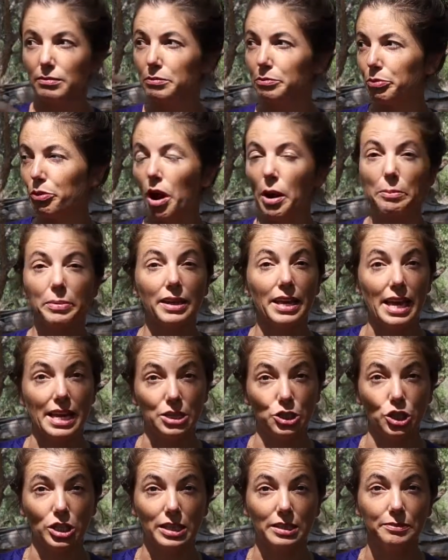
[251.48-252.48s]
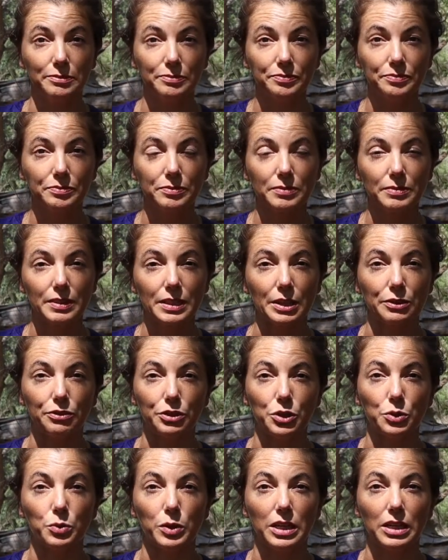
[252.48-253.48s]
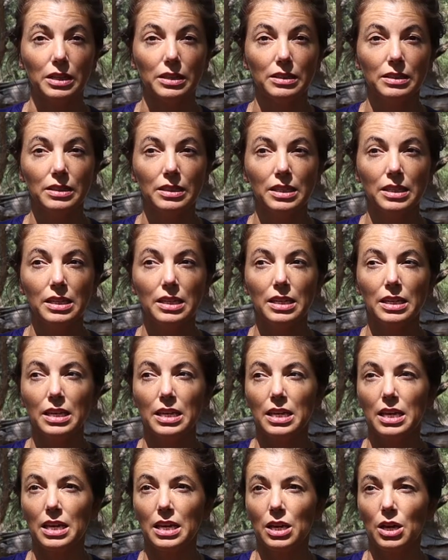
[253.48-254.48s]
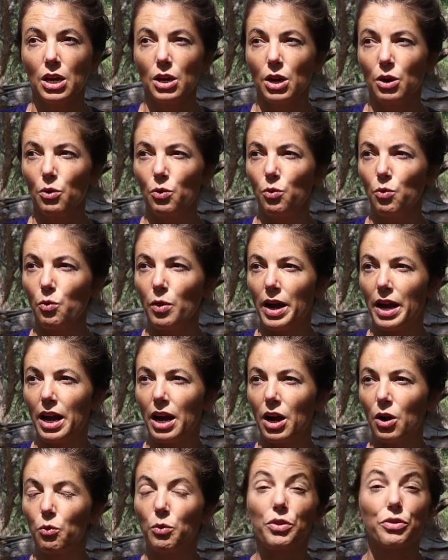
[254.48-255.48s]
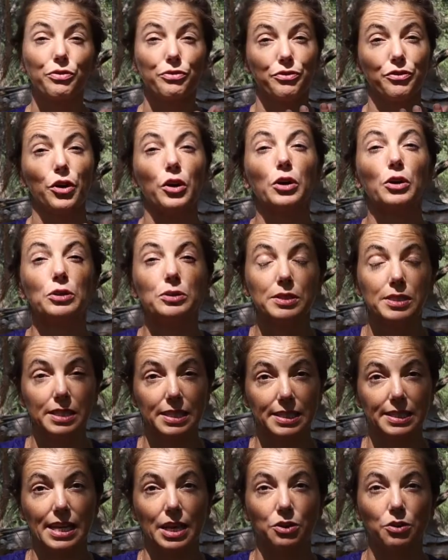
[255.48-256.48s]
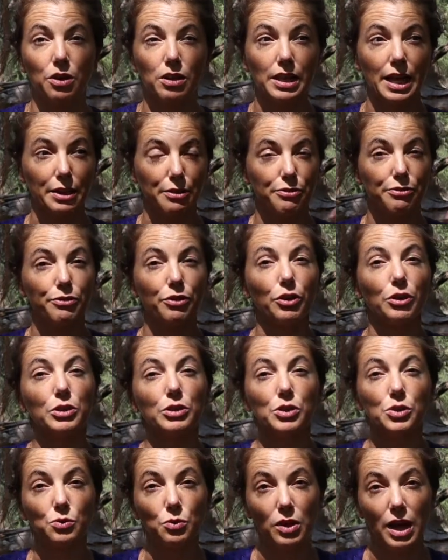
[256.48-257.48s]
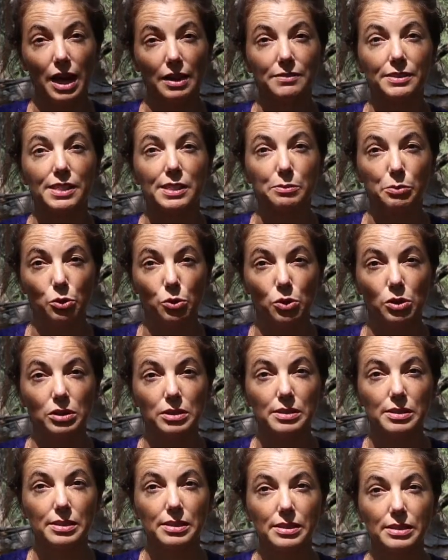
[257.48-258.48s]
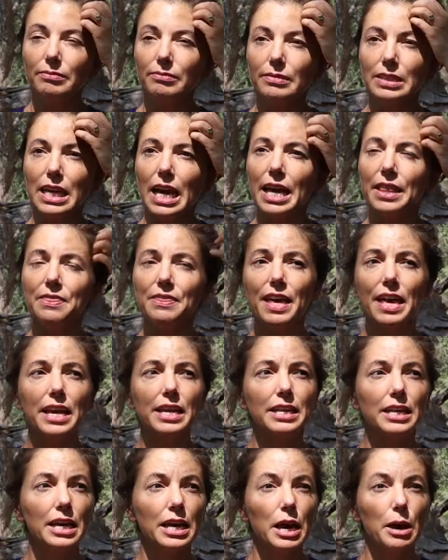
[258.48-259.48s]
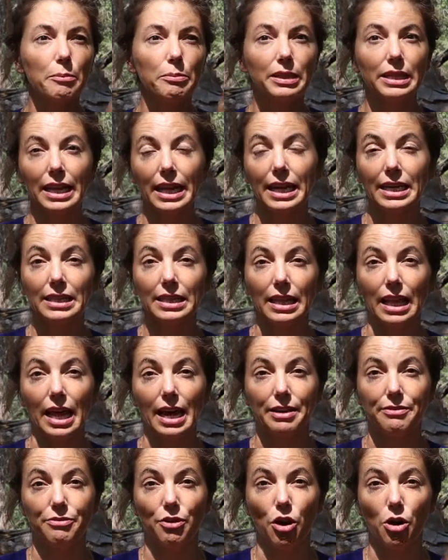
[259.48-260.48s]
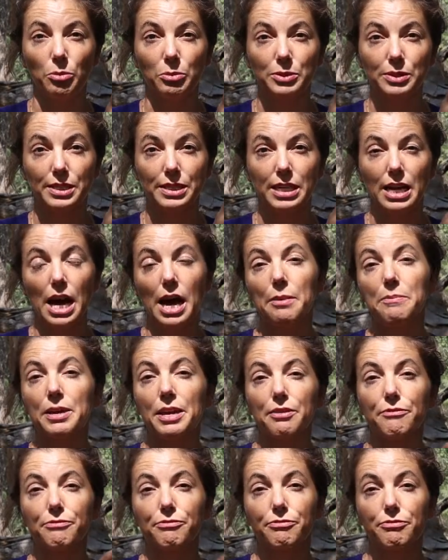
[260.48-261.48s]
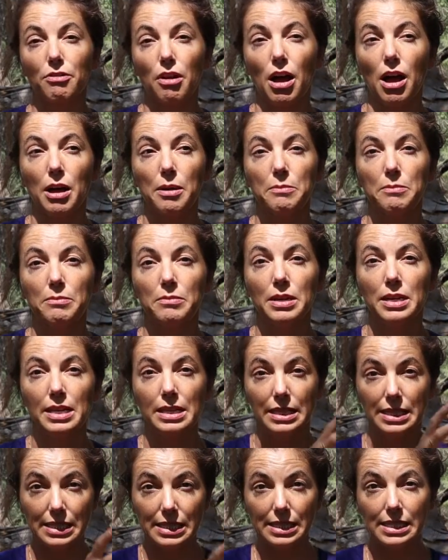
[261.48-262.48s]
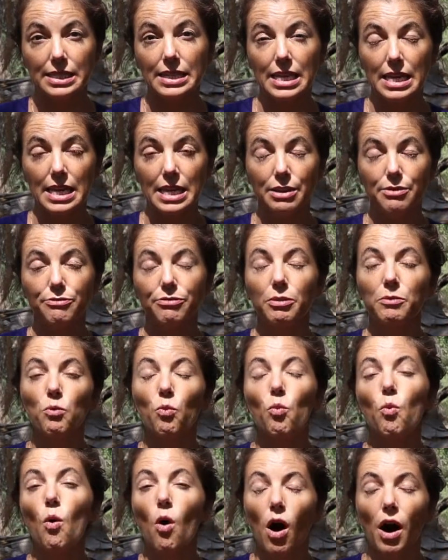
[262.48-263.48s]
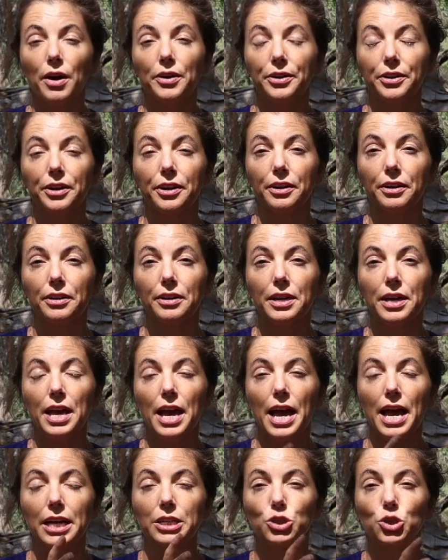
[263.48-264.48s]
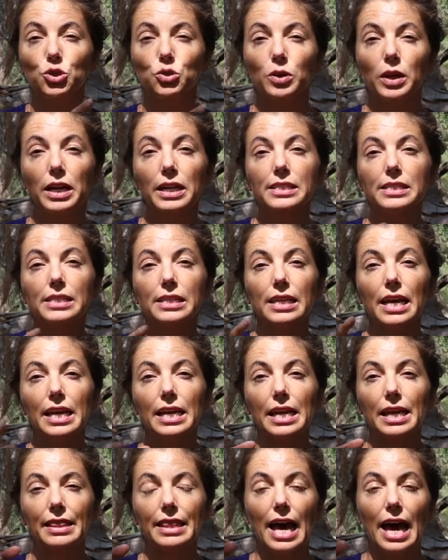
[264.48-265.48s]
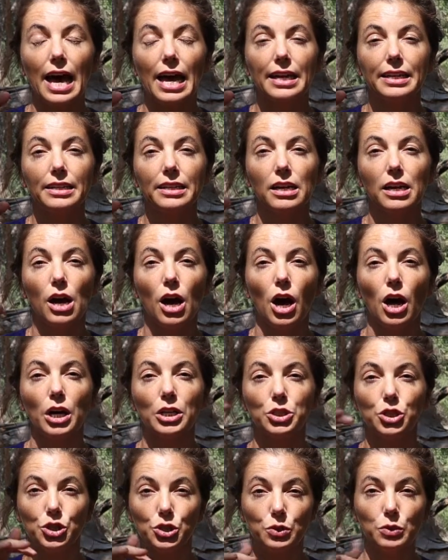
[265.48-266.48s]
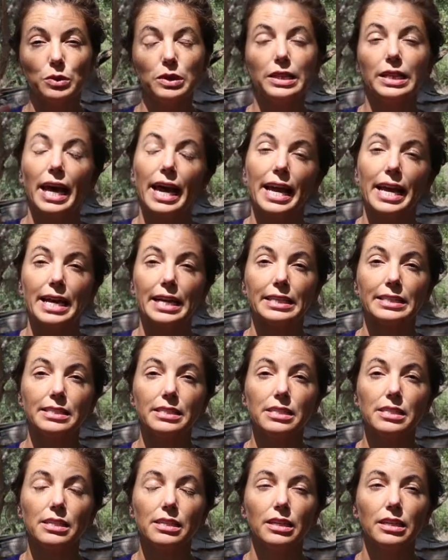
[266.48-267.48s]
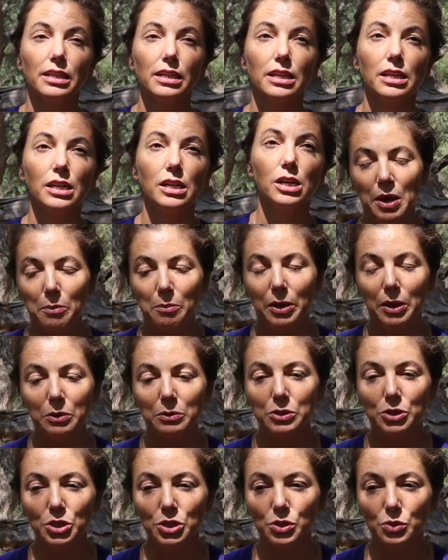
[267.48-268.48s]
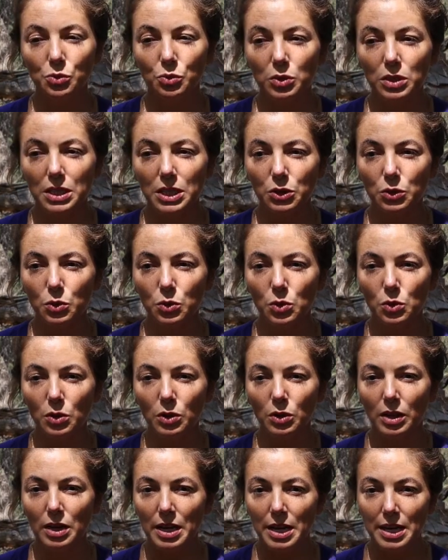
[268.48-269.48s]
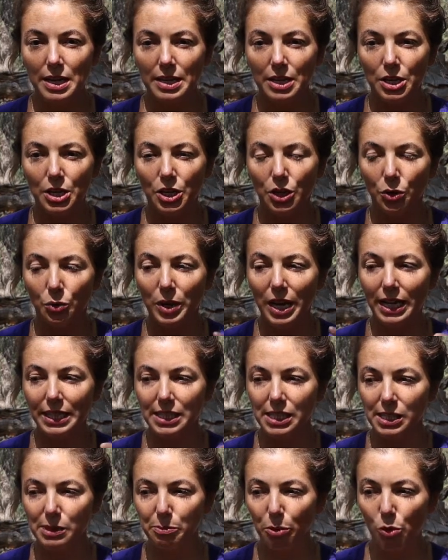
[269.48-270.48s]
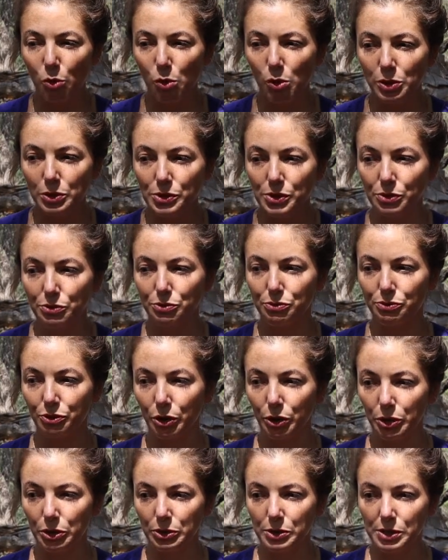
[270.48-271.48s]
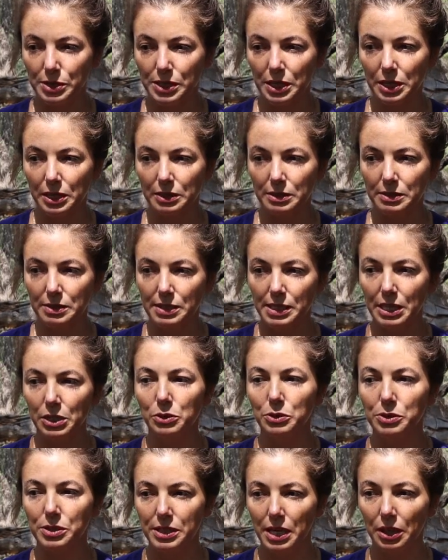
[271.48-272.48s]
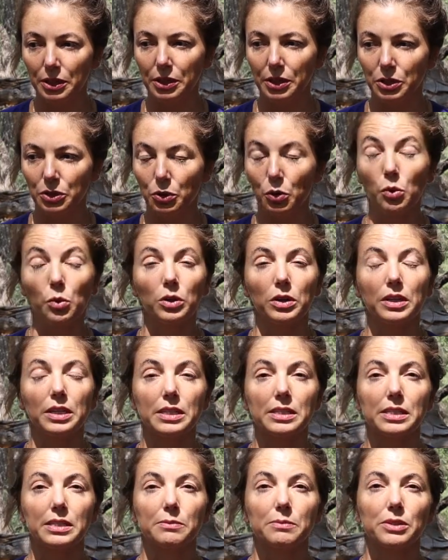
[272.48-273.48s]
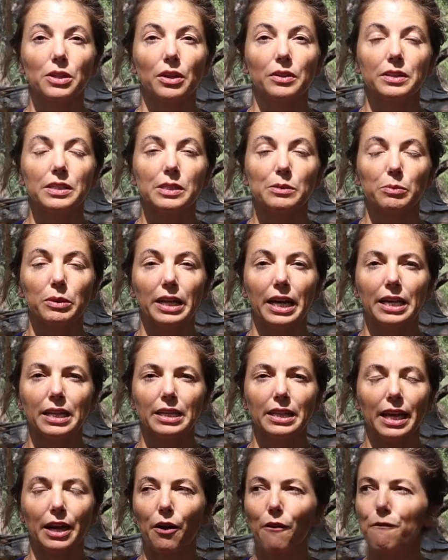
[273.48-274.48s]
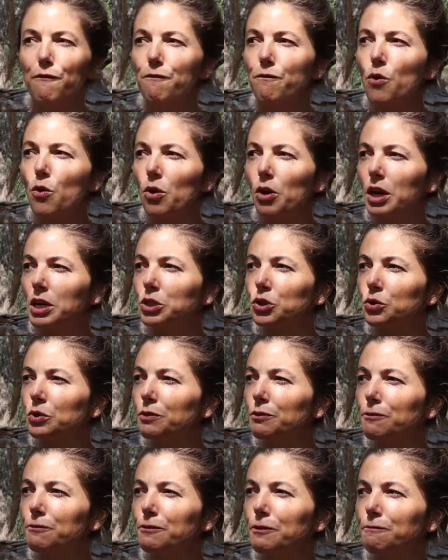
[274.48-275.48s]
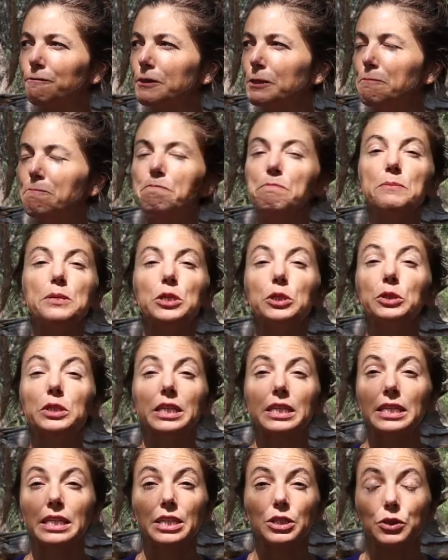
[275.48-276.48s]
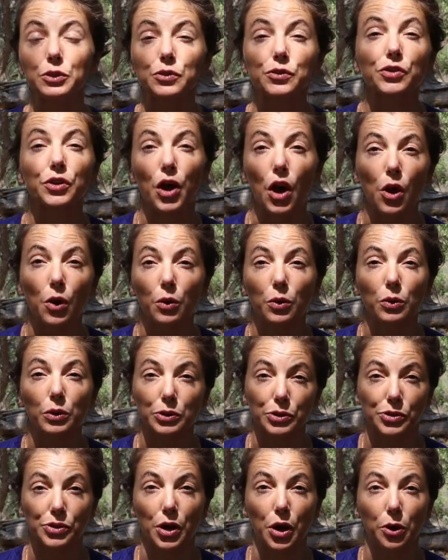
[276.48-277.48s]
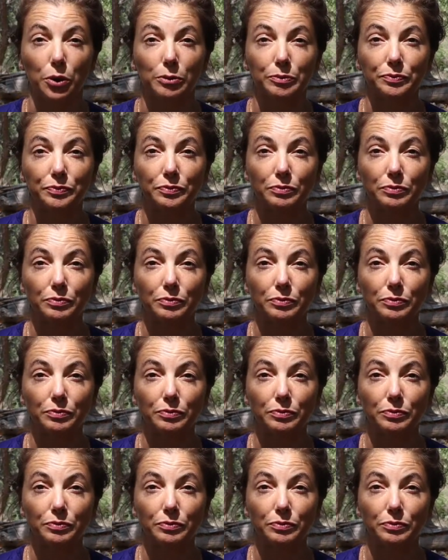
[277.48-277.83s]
propagation, if you will, where with ferns, etc., like ferns will have spores, and then plant life almost coming from the sea, from water, and translating that onto land. But it was just really cool. We had spores and ferns and single cellular organisms on this planet like 450 million years ago or so.